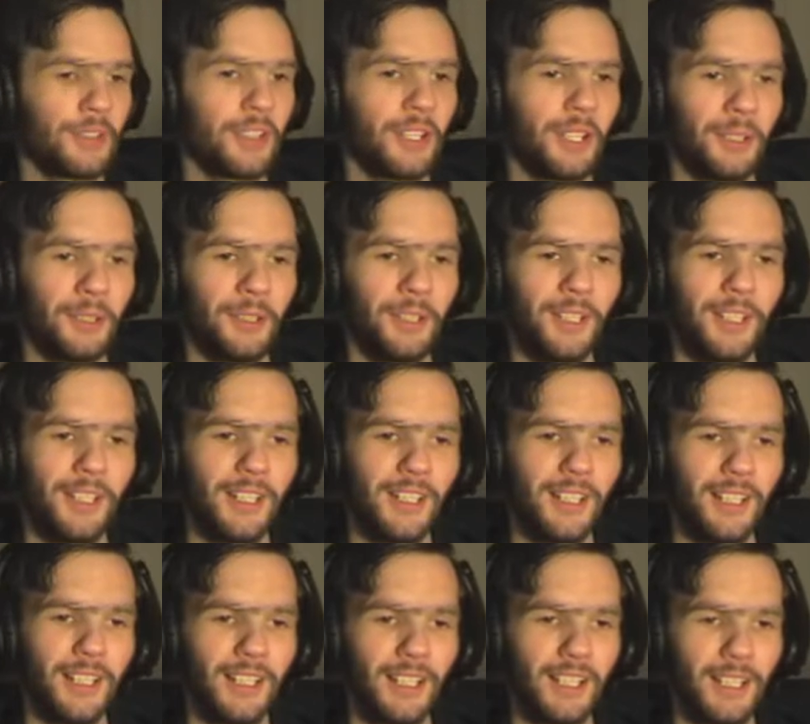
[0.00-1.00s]
so
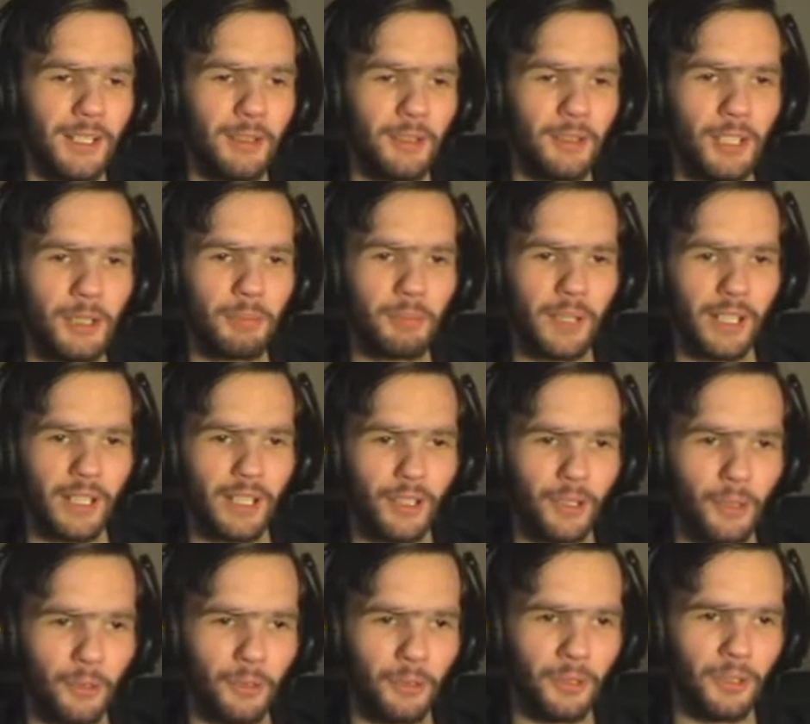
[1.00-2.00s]
it's pretty
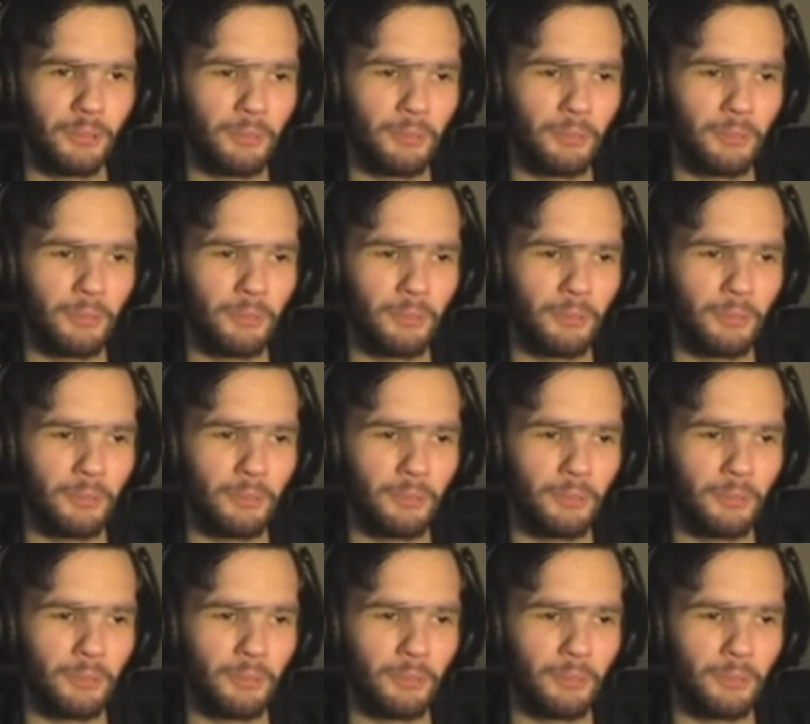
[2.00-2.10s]
cool.